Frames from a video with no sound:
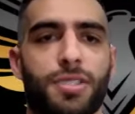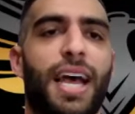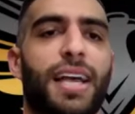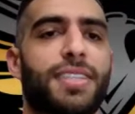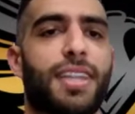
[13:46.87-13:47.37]

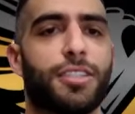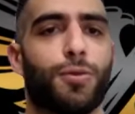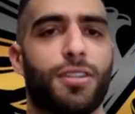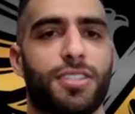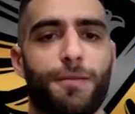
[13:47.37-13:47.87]
testing that's
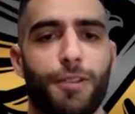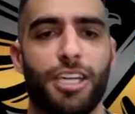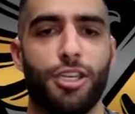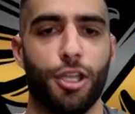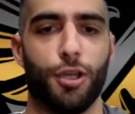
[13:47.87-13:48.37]

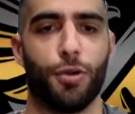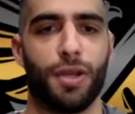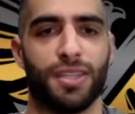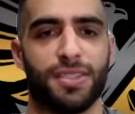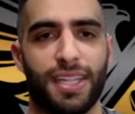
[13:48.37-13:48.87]
relatively new
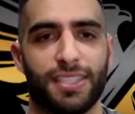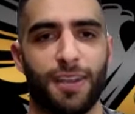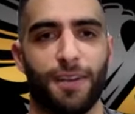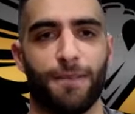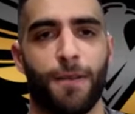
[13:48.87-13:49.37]
in the sense
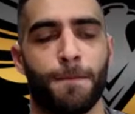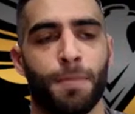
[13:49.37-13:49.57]
of